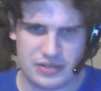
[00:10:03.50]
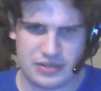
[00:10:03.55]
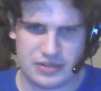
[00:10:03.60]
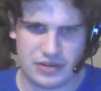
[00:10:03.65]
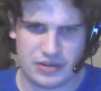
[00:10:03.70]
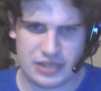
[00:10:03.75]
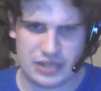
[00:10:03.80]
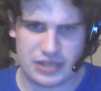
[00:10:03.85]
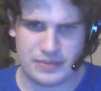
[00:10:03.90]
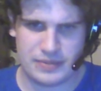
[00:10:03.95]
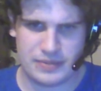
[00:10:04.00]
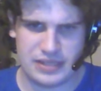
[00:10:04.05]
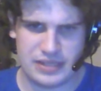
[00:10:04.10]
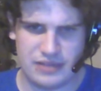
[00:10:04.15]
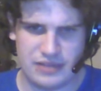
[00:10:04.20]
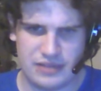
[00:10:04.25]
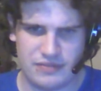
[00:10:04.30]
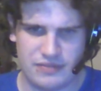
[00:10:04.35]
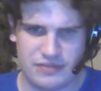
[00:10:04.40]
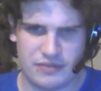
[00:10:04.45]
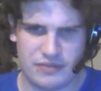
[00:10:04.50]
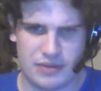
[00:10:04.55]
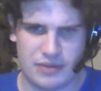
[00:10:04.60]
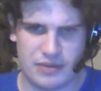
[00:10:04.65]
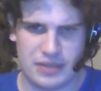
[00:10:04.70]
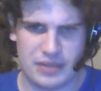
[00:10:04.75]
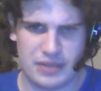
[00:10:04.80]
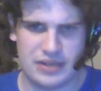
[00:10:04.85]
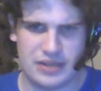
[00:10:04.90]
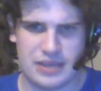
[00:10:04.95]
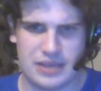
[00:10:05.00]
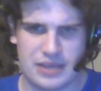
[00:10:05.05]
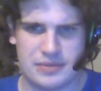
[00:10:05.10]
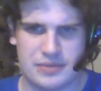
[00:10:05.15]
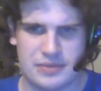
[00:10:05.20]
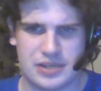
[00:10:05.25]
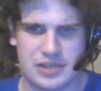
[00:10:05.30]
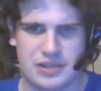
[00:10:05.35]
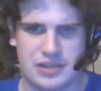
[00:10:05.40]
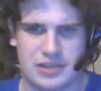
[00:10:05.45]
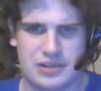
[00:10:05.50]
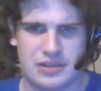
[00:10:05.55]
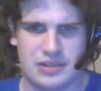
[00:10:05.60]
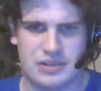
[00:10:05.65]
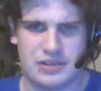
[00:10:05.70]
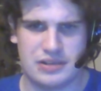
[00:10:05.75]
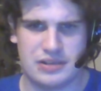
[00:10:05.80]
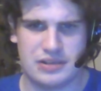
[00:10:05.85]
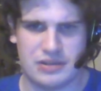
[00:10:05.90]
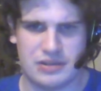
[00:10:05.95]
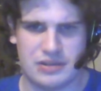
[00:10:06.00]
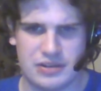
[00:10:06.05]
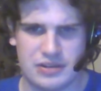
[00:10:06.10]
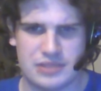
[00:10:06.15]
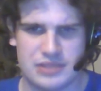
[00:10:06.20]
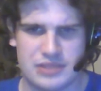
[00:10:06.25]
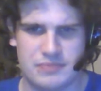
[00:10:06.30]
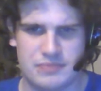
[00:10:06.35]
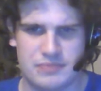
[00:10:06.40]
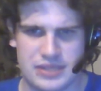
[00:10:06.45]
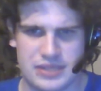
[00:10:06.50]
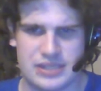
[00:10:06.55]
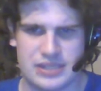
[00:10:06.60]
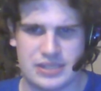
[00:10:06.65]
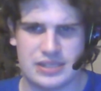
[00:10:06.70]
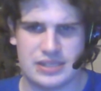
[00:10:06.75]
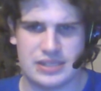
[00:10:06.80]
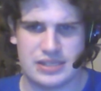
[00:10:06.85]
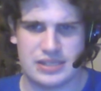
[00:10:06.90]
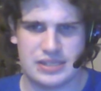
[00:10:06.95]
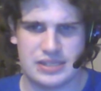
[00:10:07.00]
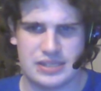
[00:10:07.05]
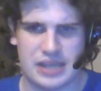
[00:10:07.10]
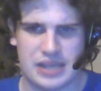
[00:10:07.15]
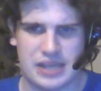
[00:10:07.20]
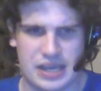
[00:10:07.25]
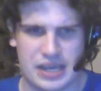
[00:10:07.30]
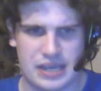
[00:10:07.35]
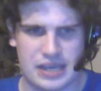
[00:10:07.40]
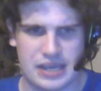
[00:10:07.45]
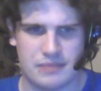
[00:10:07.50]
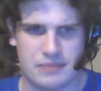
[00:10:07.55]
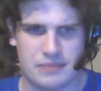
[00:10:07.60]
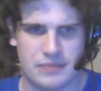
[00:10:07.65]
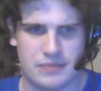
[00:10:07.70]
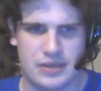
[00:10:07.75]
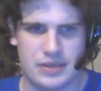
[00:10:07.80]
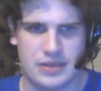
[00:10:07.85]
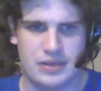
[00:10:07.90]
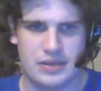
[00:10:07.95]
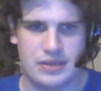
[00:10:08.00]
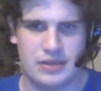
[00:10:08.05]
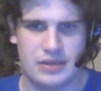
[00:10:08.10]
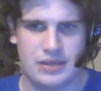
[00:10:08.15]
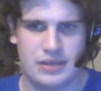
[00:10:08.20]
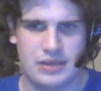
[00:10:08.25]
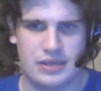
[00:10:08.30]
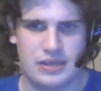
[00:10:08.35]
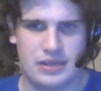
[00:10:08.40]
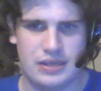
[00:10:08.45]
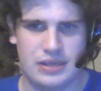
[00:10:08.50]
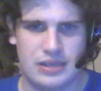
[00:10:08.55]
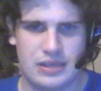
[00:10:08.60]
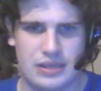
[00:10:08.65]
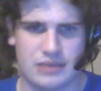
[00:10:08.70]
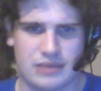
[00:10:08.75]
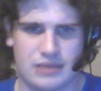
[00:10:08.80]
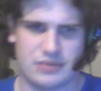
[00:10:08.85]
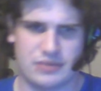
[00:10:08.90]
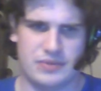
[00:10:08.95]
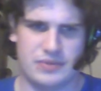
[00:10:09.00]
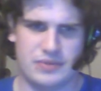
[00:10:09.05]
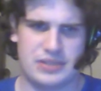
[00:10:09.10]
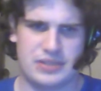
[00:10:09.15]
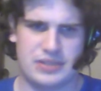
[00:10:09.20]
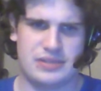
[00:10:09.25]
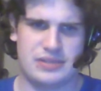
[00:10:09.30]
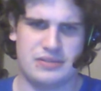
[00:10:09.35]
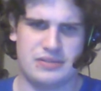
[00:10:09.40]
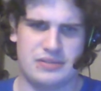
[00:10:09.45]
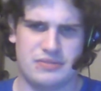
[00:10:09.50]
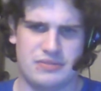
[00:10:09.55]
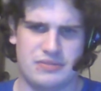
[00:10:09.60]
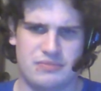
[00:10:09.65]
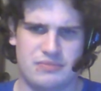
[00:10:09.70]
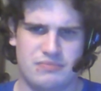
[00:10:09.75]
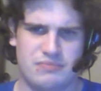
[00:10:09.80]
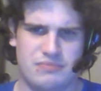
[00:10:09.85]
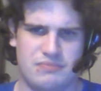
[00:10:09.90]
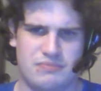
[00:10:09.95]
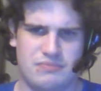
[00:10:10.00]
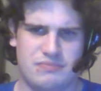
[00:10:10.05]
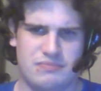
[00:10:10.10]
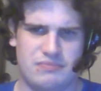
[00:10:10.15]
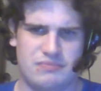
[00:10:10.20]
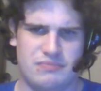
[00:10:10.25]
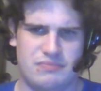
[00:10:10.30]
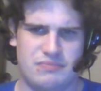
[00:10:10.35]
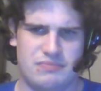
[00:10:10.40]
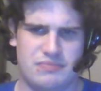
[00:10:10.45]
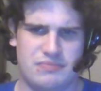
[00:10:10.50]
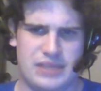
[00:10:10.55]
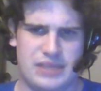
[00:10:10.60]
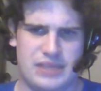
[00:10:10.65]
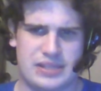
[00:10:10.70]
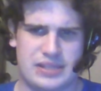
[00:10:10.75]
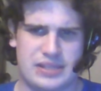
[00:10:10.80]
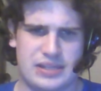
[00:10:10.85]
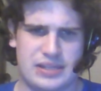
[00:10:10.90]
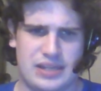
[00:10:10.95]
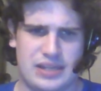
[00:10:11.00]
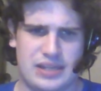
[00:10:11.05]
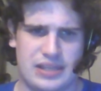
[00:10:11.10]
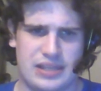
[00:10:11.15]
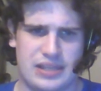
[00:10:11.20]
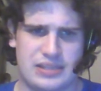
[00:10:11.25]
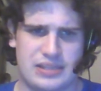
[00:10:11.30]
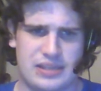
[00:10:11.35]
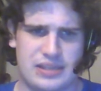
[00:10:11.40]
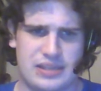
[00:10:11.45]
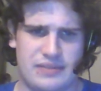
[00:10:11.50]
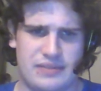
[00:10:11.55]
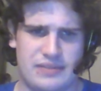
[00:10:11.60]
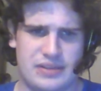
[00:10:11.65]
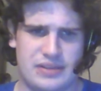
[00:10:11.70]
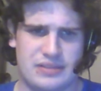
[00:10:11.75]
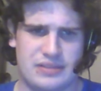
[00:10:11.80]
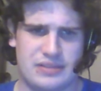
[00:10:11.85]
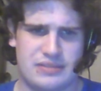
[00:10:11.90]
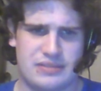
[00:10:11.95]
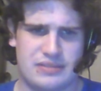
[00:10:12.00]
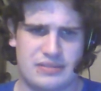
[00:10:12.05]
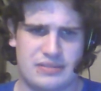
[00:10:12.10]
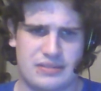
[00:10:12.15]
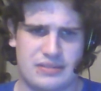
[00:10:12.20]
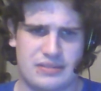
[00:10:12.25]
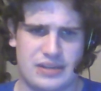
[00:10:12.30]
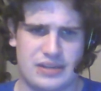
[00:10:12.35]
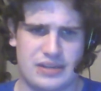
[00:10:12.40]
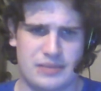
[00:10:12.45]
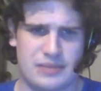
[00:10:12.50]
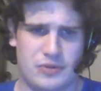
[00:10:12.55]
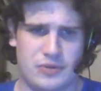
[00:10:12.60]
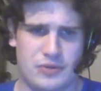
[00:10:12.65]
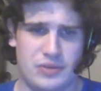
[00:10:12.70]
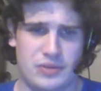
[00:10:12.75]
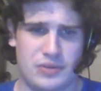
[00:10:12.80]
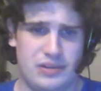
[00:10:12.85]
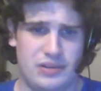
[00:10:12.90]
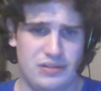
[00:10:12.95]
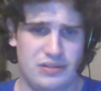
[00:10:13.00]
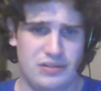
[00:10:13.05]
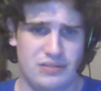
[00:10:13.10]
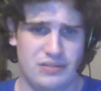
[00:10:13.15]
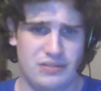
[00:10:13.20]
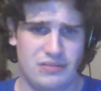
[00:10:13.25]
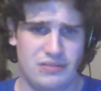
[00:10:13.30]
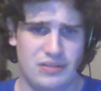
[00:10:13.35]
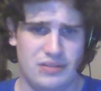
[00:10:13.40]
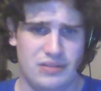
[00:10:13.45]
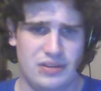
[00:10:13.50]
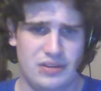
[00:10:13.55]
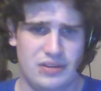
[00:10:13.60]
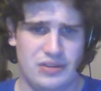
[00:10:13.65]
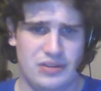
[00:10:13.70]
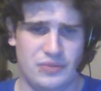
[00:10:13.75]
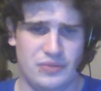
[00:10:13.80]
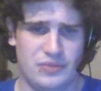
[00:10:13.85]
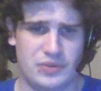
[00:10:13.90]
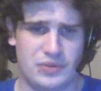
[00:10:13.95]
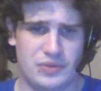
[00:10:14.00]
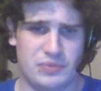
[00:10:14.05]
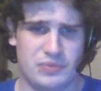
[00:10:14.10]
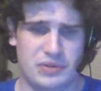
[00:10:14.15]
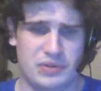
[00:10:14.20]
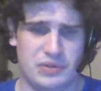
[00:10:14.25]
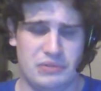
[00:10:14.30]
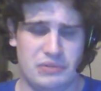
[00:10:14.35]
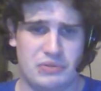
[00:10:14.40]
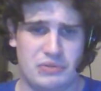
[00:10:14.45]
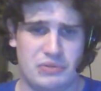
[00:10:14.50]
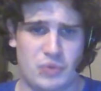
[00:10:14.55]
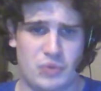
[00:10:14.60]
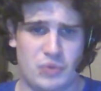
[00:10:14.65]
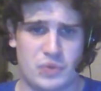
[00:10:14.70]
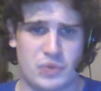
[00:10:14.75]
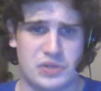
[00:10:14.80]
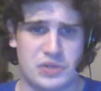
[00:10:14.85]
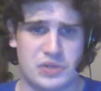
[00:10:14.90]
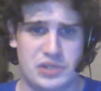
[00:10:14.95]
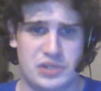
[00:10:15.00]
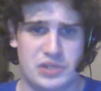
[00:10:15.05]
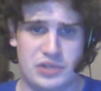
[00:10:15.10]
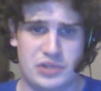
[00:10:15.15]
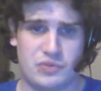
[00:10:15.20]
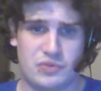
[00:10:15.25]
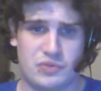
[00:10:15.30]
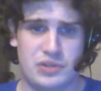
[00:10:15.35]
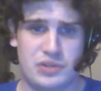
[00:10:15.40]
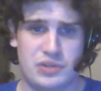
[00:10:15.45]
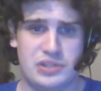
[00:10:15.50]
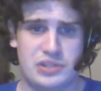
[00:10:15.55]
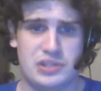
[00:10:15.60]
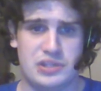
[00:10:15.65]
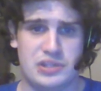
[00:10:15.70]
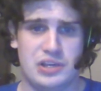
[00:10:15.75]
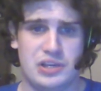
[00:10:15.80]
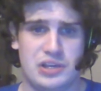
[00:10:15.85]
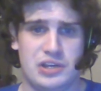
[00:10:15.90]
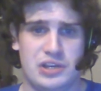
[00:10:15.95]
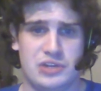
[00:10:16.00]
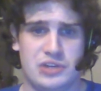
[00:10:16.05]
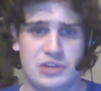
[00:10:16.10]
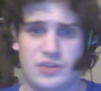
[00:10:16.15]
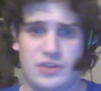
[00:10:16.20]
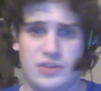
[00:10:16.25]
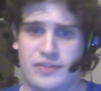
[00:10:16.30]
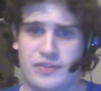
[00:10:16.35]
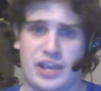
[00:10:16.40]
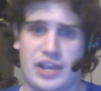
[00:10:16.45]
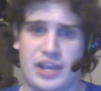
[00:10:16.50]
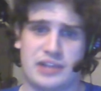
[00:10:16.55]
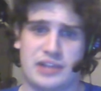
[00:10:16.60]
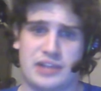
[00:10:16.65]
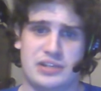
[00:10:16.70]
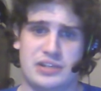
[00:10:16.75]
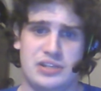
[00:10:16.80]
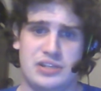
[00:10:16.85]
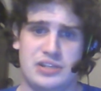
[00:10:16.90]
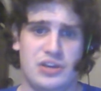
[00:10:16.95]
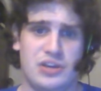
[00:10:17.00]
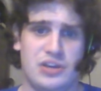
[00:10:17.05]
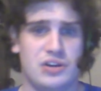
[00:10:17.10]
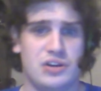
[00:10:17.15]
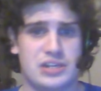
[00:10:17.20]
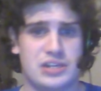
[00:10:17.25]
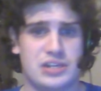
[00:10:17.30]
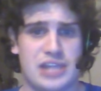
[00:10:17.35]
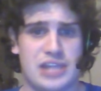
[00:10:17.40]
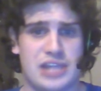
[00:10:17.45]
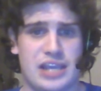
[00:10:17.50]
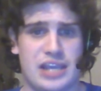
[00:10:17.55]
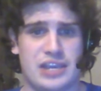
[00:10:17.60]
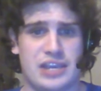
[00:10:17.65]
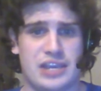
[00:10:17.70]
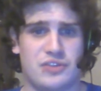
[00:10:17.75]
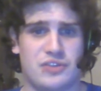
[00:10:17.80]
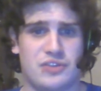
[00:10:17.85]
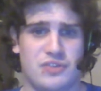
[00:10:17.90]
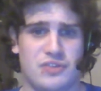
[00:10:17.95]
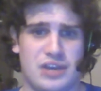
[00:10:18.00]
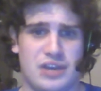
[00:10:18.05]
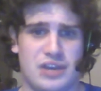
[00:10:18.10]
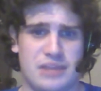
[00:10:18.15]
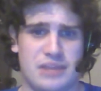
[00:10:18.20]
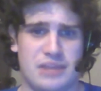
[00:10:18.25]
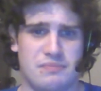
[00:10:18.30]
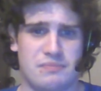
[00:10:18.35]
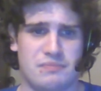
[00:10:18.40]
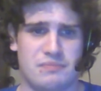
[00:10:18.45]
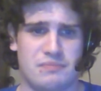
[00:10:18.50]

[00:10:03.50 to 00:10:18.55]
are expensive, environmental damage, and cost business time. He also wants to extend daylight savings time all year, which will, quote, decrease traffic accidents, heart attack, and crime.